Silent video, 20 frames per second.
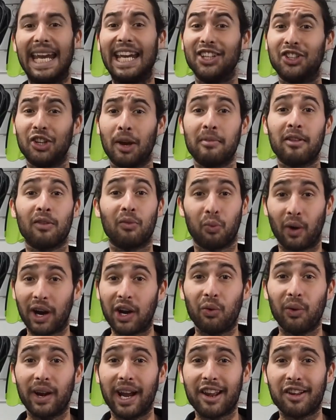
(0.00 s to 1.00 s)
In terms of
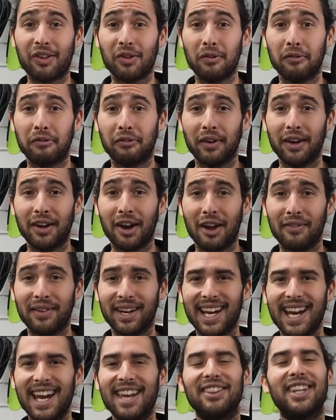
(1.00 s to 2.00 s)
recreational
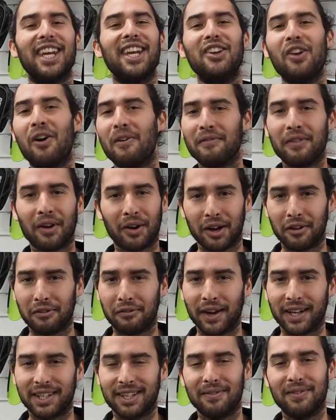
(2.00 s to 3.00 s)
freediving, they're not very
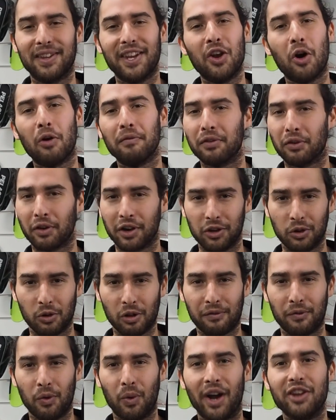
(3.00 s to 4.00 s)
effective, they're not very
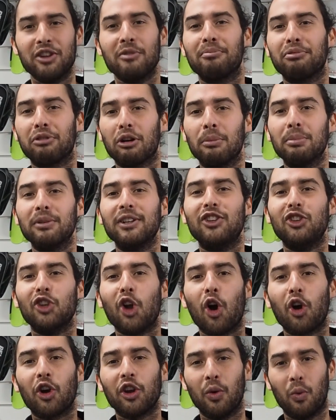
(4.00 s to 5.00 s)
useful, and you're probably
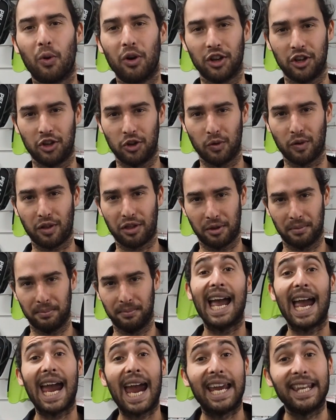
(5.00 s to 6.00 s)
not going to want to use them.
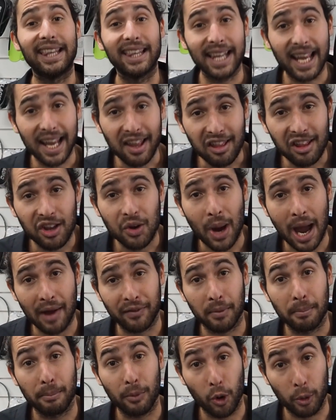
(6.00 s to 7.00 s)
Unless you have
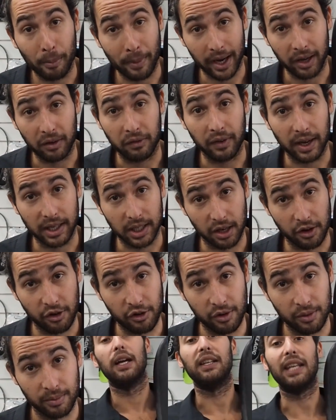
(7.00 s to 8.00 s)
a mermaid fetish.
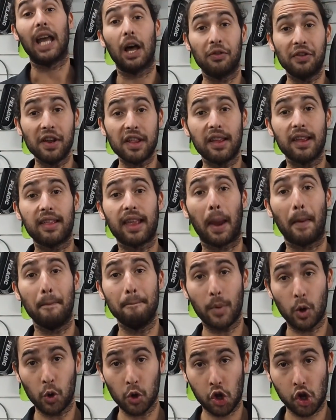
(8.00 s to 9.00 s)
Now this is a
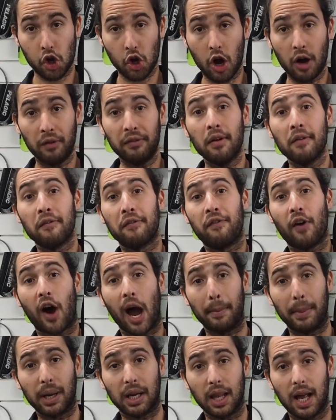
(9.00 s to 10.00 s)
Molchanov
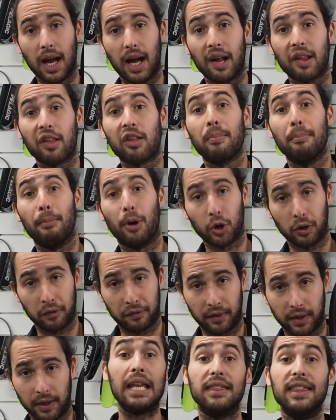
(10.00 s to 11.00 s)
fiberglass monofin.